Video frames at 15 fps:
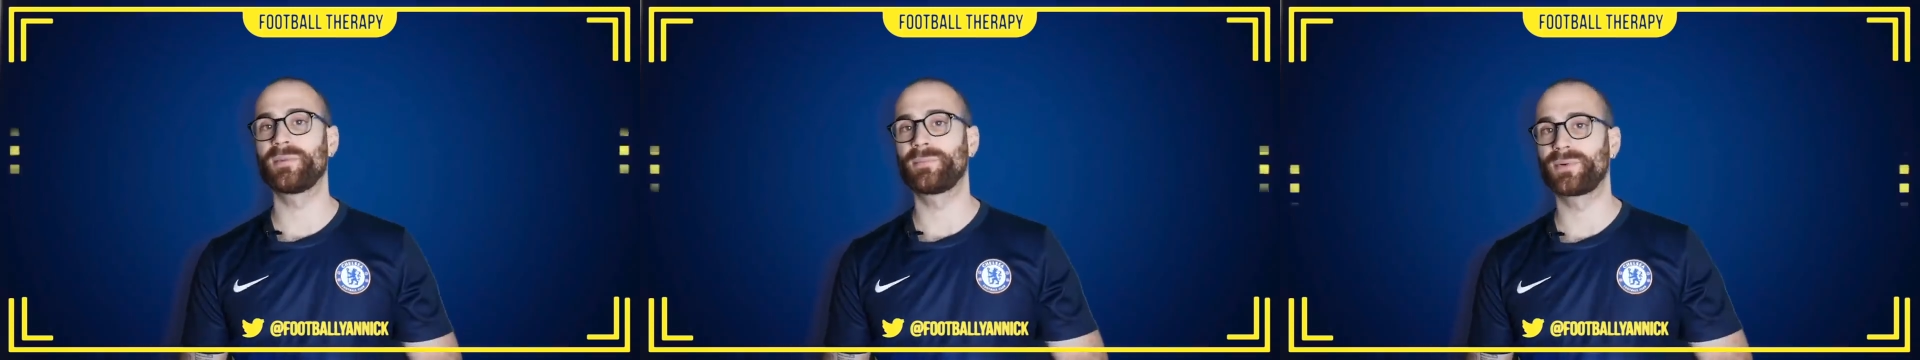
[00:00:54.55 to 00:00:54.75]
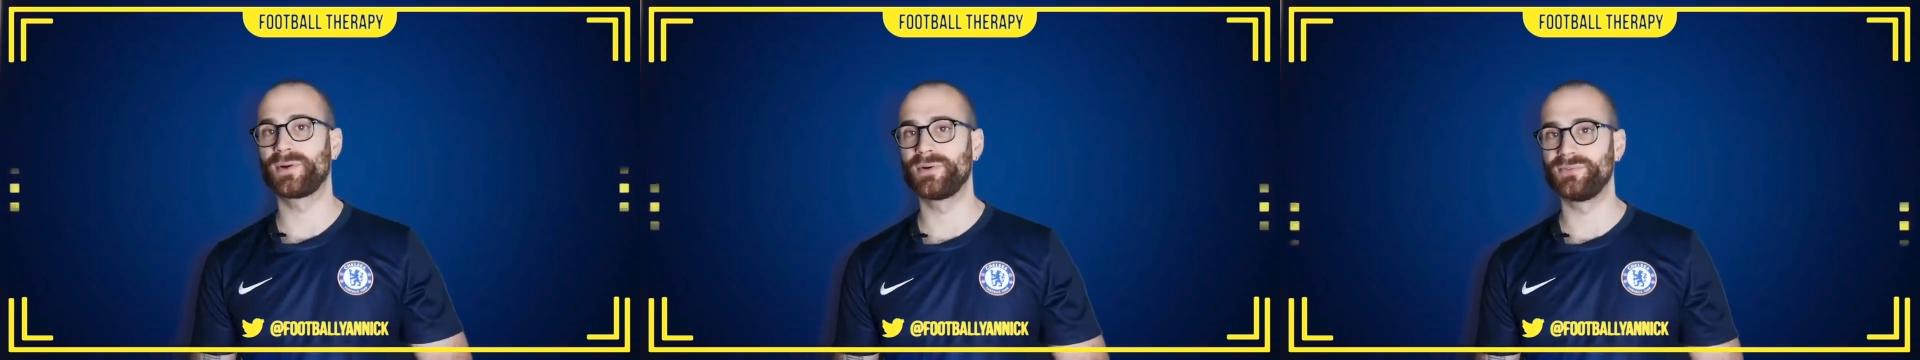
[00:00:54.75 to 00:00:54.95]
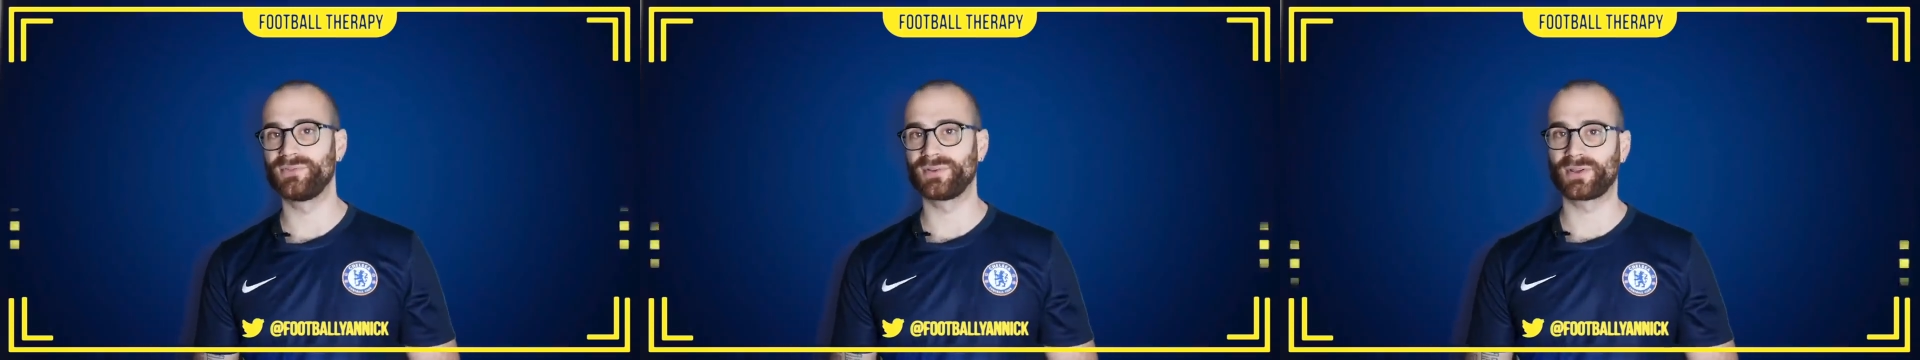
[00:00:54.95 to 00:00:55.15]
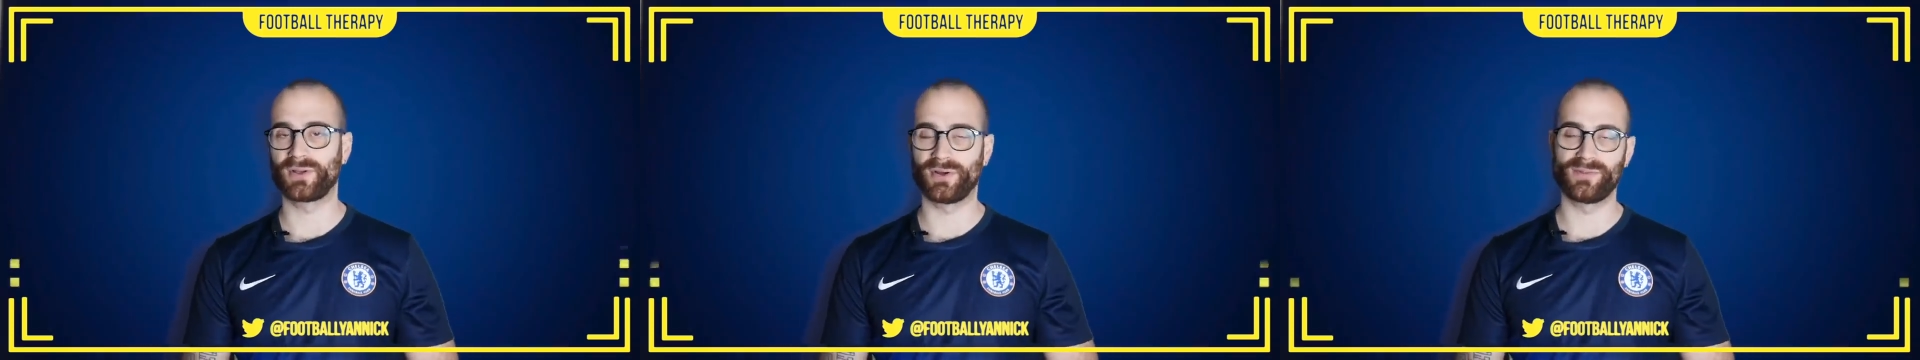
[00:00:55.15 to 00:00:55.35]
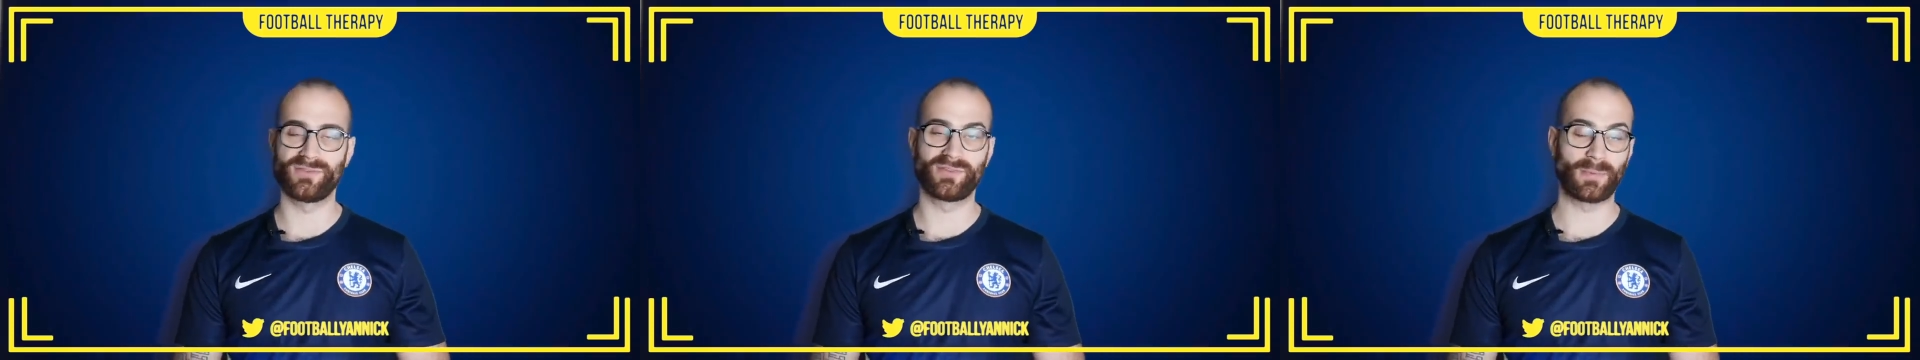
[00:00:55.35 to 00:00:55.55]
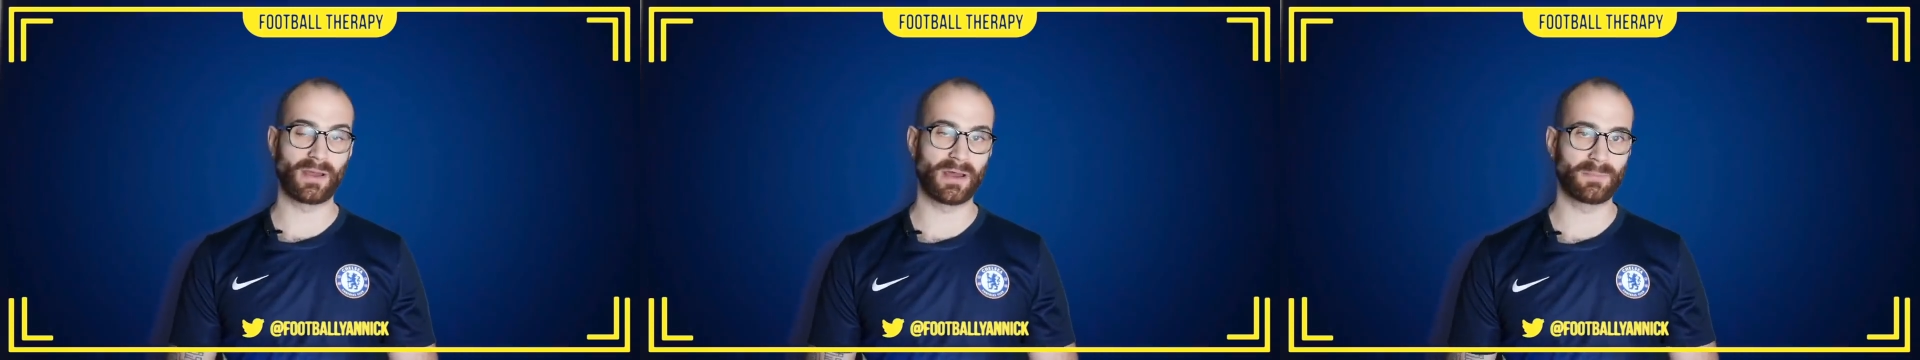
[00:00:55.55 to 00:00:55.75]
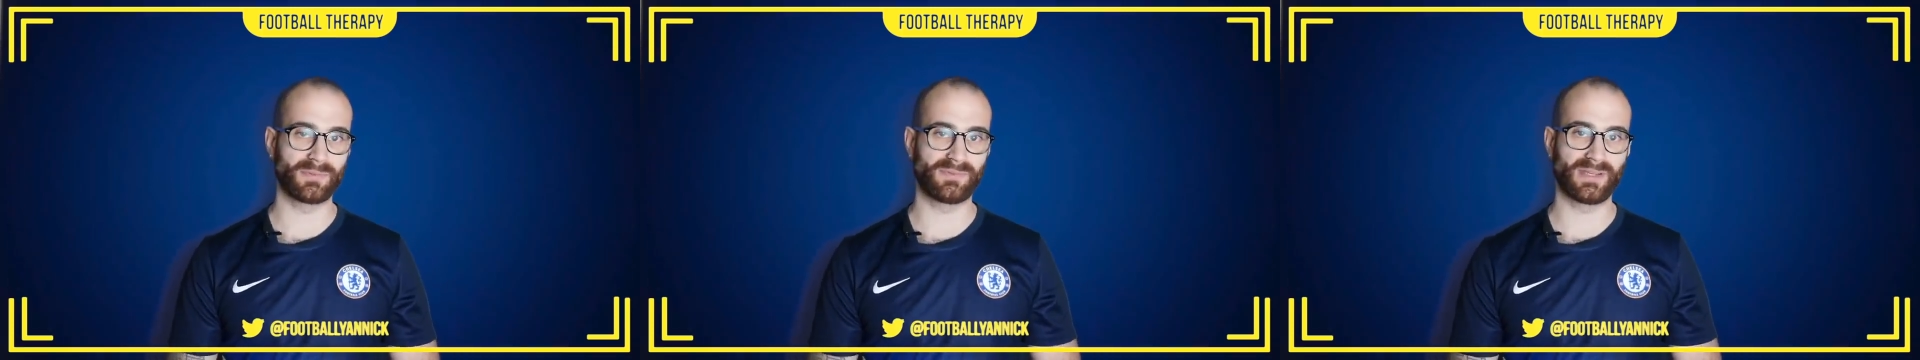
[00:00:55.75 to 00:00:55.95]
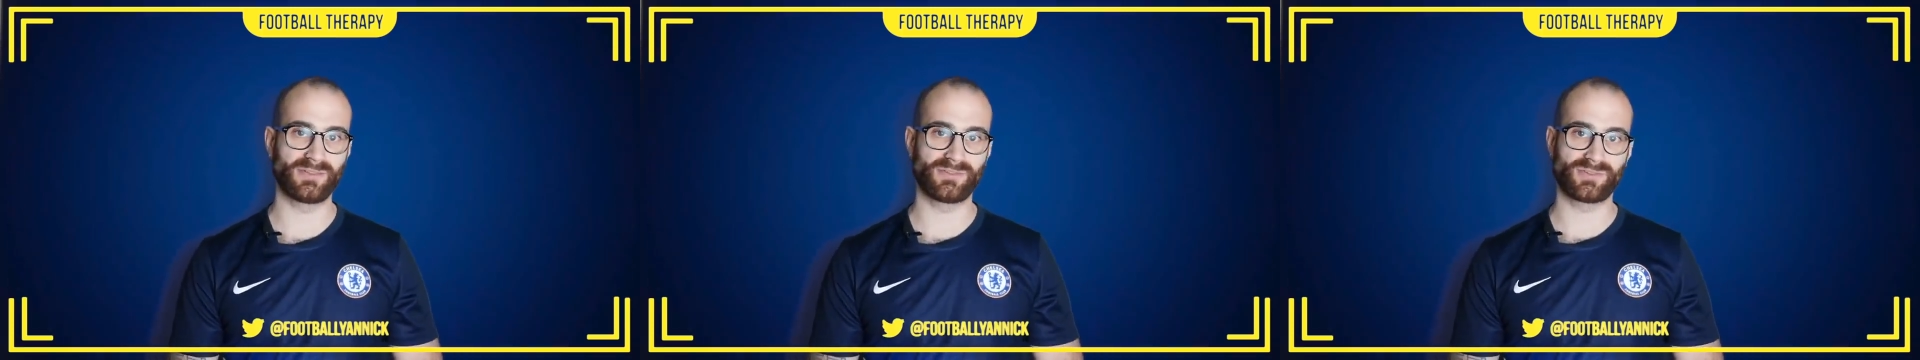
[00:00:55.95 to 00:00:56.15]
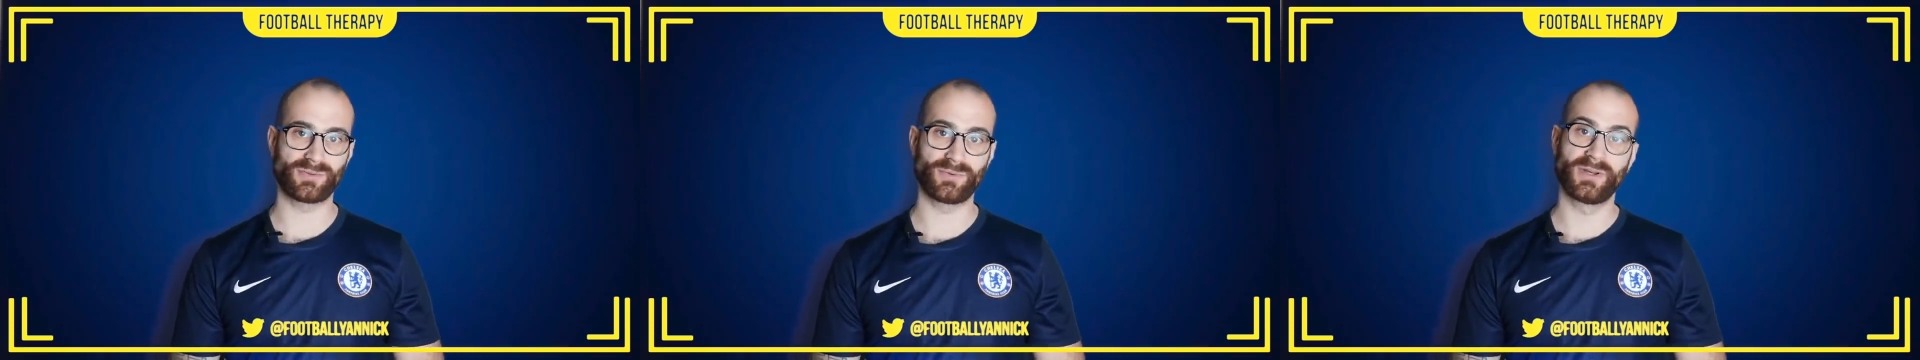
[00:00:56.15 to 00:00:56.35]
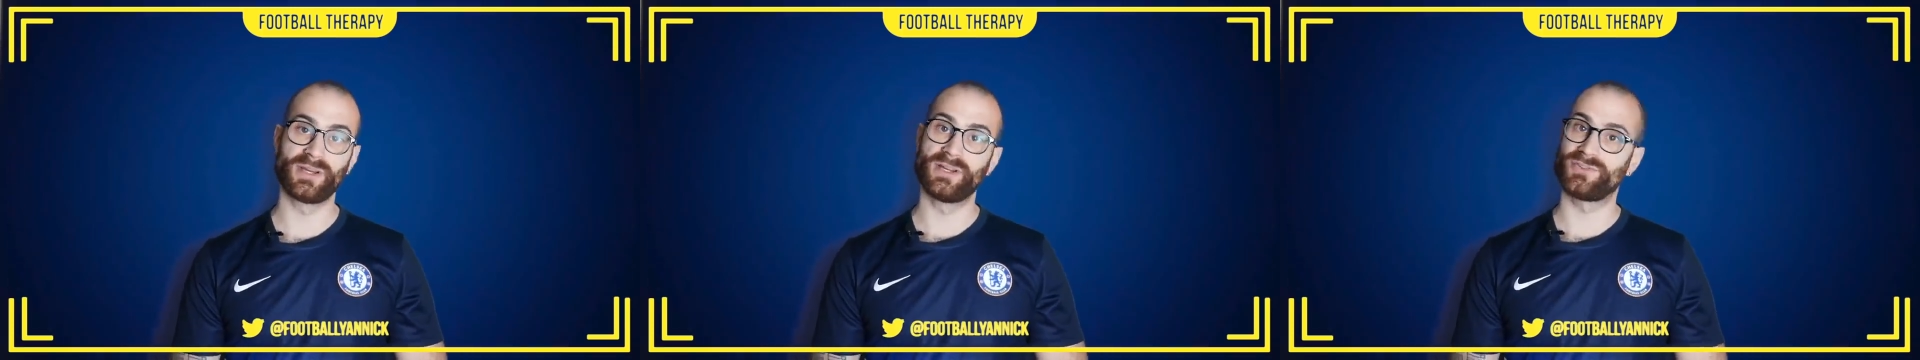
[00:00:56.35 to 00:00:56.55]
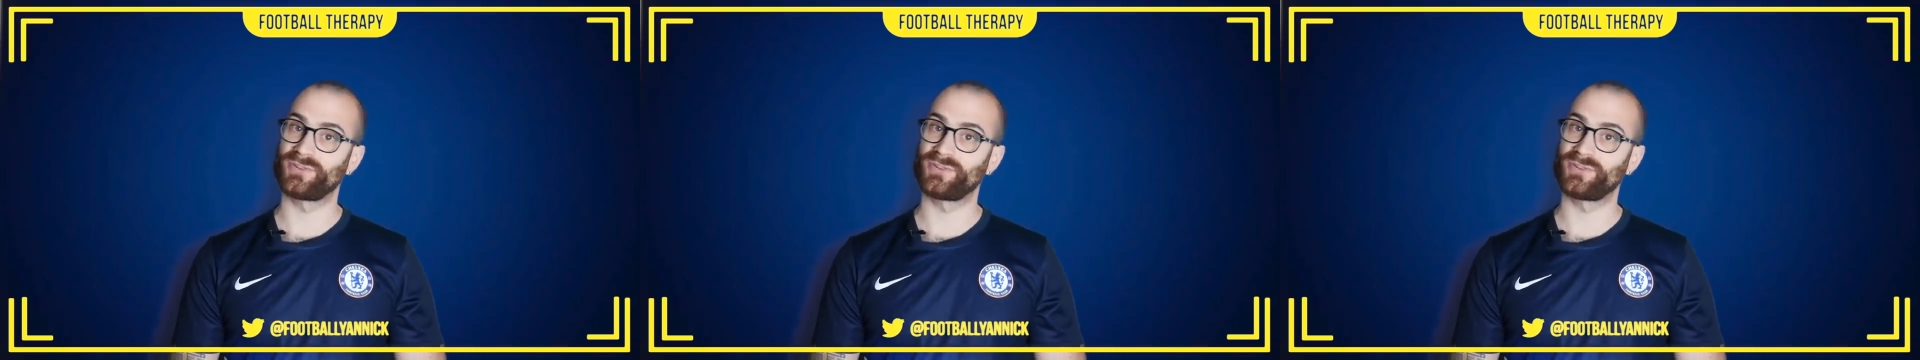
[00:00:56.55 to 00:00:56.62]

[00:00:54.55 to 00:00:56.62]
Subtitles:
the pros and cons about a potential